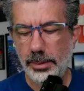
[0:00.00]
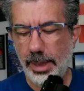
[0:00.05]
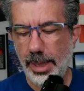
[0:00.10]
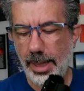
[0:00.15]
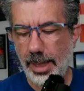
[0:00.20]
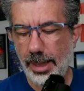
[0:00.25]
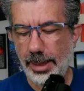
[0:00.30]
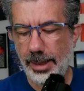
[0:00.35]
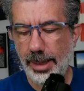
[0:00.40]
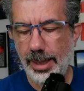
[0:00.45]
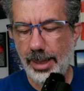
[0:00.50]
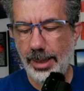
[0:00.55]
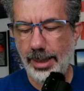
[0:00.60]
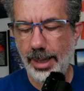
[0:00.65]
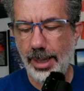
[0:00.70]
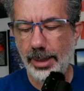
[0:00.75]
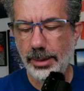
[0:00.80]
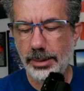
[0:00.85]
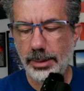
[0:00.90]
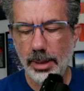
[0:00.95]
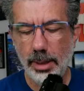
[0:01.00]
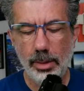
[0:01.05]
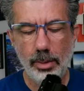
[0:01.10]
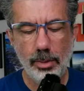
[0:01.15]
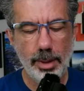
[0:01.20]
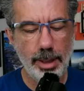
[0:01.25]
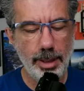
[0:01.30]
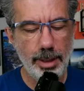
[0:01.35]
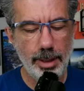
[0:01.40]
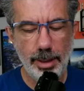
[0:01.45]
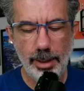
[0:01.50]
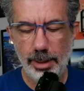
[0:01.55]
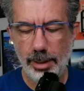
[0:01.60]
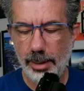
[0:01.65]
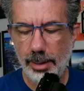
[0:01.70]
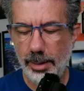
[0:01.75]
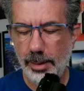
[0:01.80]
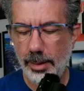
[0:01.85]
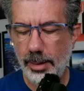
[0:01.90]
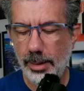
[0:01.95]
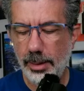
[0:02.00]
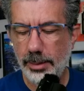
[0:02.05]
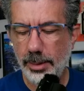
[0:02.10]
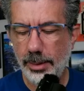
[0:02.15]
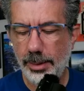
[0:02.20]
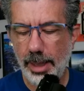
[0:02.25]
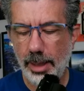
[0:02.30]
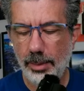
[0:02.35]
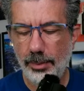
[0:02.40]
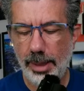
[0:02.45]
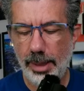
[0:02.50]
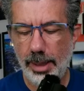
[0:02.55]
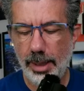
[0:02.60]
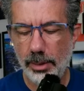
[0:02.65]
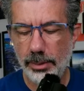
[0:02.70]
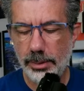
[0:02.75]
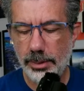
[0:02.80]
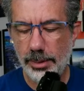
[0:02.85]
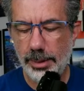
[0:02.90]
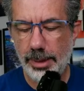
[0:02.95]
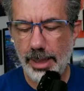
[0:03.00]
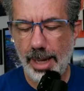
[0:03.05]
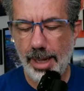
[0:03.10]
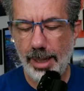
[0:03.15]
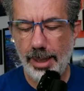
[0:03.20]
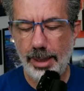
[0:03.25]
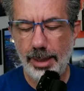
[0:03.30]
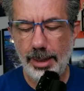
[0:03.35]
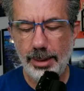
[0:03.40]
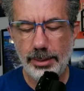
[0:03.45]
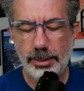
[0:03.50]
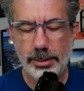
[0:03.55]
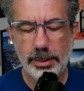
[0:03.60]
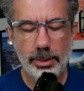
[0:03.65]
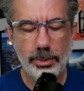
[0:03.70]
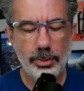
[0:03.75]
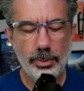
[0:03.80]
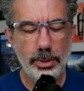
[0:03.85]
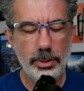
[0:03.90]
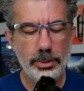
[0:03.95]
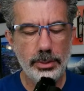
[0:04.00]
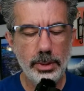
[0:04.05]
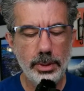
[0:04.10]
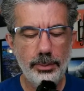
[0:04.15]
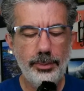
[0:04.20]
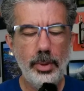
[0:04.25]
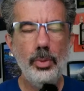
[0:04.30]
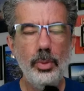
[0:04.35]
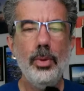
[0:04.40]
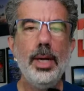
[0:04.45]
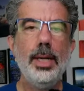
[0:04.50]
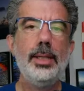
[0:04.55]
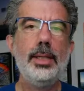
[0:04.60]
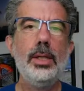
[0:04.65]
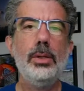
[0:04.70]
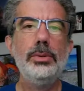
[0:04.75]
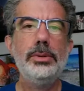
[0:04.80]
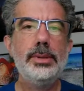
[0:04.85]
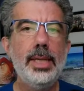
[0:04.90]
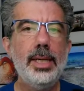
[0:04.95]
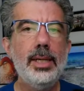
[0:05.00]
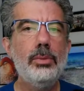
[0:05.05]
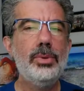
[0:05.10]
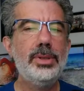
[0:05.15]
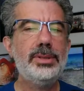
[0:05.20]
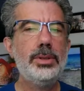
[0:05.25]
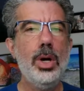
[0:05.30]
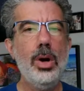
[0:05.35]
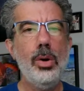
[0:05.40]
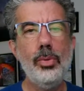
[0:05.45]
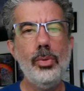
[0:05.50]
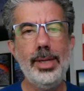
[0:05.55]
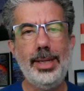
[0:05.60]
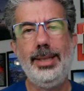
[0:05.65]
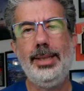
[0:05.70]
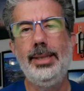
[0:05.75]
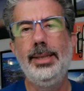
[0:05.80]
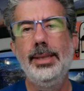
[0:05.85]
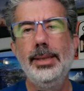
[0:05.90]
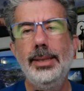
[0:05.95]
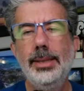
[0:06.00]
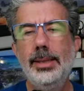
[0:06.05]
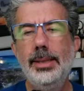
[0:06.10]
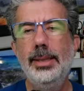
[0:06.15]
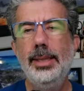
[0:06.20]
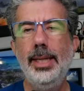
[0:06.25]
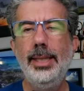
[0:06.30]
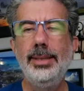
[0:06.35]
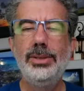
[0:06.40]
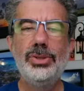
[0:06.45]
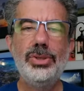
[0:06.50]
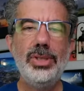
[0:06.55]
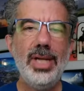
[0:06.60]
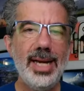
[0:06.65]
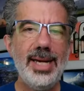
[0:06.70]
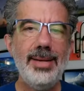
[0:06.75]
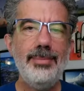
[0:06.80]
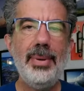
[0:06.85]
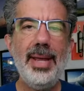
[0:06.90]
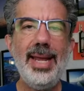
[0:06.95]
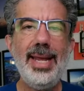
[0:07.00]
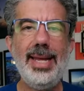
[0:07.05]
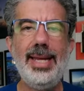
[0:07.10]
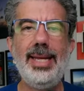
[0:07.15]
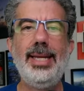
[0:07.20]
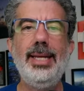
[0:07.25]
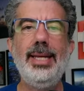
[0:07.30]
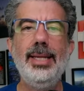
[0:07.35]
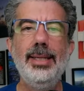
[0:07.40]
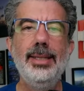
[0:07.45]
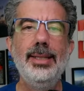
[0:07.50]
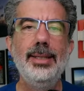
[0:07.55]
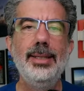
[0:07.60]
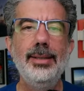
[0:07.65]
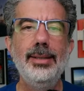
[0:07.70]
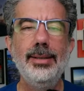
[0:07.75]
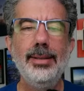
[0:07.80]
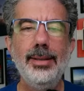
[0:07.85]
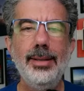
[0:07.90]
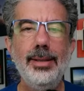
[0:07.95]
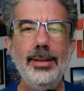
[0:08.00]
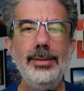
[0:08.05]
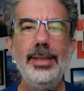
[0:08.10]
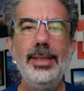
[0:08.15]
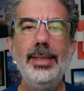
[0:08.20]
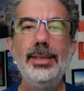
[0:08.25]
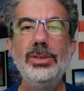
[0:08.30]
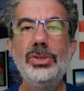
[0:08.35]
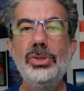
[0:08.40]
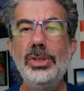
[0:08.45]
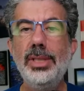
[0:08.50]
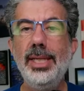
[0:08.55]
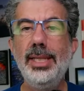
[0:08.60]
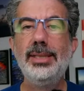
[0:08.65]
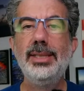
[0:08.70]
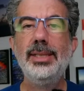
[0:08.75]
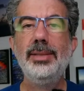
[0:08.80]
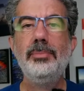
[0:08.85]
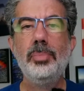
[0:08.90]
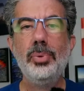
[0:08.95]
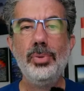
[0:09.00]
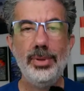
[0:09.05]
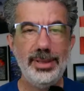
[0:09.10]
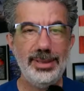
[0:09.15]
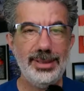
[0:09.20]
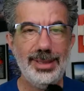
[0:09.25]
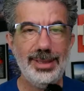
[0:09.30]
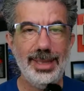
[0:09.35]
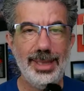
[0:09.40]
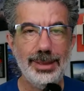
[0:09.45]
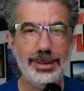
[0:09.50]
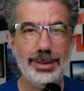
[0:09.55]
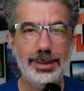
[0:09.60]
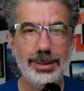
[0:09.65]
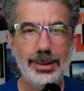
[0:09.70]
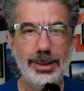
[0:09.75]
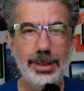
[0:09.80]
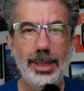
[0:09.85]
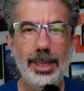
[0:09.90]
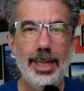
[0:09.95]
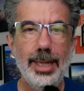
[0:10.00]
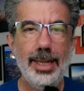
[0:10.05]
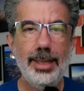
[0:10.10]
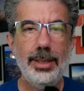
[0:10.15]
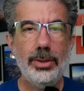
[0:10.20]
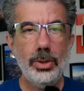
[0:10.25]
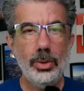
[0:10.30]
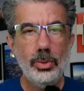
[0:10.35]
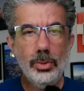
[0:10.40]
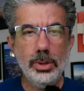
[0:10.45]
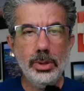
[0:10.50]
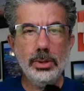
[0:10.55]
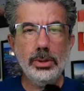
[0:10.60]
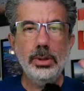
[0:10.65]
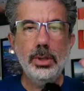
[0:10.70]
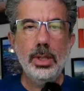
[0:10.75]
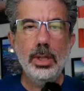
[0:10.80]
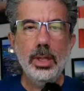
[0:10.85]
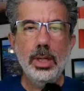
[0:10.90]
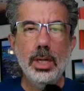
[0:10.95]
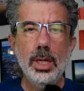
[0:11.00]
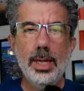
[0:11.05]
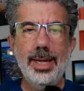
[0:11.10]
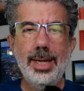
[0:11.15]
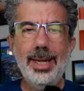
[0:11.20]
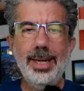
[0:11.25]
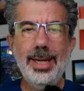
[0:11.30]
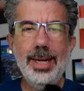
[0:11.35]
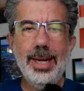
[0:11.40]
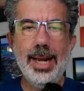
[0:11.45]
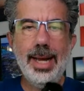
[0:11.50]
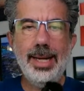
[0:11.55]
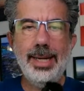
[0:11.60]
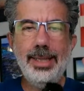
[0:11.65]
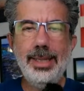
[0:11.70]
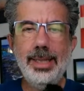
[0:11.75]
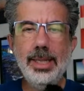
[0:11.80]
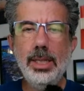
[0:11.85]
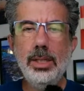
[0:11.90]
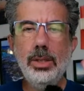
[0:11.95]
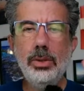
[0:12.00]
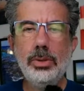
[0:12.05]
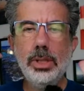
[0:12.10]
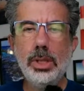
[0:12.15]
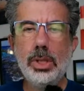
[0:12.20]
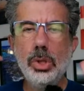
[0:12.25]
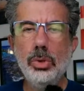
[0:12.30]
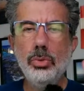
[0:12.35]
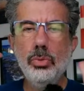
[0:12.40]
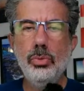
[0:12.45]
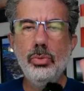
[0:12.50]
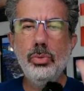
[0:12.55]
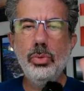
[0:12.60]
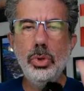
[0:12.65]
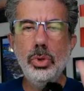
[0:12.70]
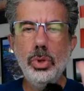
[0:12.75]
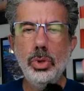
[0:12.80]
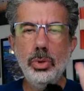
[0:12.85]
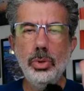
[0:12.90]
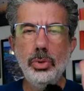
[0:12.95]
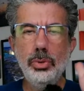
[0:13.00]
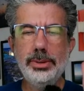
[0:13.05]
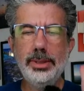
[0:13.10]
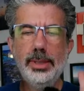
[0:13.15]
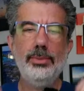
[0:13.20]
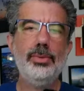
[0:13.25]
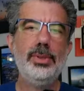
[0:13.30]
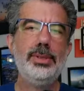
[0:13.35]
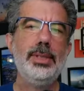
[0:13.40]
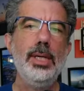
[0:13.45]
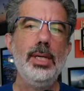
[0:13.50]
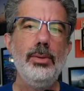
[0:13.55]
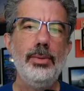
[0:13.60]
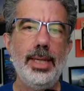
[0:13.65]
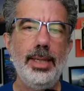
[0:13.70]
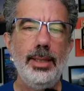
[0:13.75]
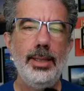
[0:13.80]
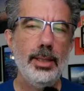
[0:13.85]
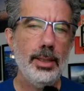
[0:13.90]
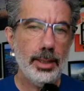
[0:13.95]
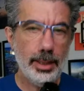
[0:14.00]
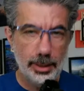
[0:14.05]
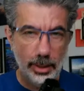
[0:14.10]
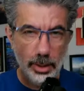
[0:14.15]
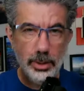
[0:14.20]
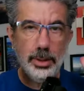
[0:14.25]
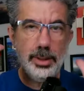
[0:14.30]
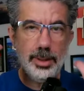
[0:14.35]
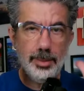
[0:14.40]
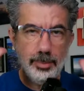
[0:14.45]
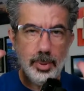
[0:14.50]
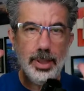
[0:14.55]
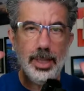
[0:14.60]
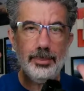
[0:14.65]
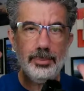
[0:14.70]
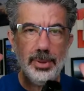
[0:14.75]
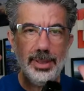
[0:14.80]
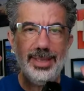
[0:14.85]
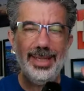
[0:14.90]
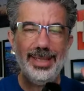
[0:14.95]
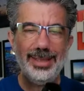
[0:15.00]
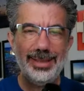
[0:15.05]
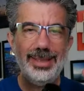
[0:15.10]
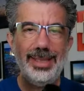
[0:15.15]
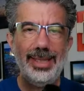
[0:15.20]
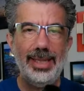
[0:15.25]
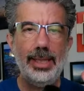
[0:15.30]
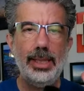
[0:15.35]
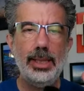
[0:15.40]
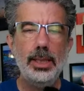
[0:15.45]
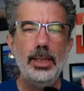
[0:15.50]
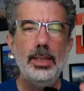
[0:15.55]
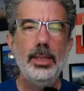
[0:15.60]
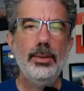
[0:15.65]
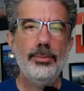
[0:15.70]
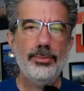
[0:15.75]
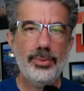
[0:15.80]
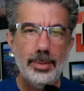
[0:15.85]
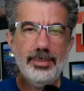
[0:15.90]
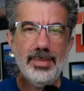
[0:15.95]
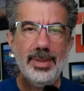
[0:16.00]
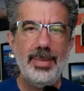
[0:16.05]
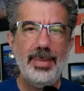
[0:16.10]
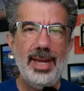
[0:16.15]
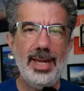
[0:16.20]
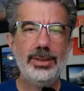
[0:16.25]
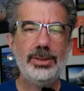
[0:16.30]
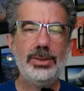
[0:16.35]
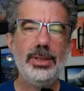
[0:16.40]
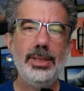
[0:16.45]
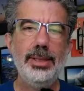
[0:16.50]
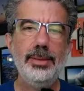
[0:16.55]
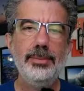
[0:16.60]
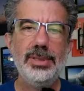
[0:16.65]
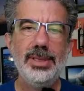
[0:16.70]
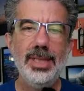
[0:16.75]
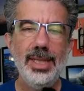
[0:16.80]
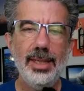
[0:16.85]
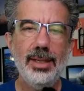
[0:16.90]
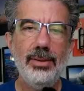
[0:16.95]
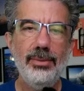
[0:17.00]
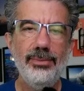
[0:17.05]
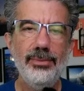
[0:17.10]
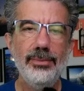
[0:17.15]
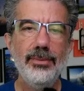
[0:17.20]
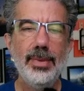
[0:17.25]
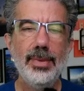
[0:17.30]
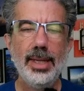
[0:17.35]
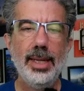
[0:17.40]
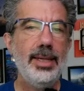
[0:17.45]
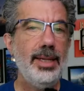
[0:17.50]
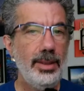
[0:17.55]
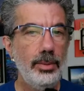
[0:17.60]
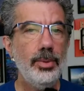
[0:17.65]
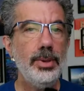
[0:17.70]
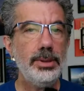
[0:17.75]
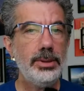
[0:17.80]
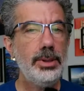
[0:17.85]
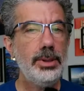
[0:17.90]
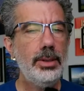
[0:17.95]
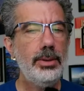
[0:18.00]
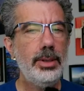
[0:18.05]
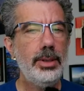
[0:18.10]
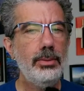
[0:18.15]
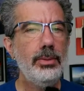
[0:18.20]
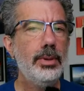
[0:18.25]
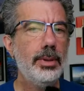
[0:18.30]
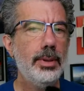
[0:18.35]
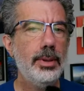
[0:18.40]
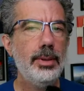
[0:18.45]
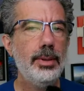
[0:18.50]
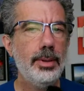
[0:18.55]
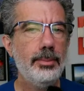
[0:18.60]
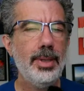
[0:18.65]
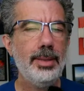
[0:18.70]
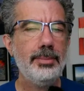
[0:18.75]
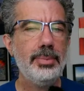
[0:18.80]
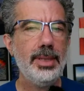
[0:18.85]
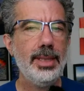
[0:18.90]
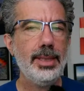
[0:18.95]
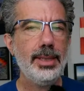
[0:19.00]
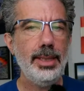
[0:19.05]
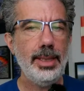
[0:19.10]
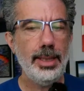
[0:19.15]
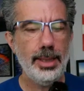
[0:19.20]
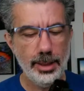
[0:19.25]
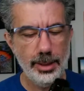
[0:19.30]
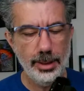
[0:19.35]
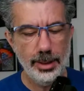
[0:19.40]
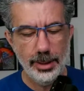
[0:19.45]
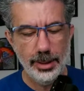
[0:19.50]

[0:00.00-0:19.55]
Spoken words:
Yeah. So there we go. So that is the cruise. So if you want to go sail with Tony and Jenny B on the Enchanted Princess and do little La Lita Loca cruising with Tony, learn the proper technique from the master himself. And he will show you the proper technique.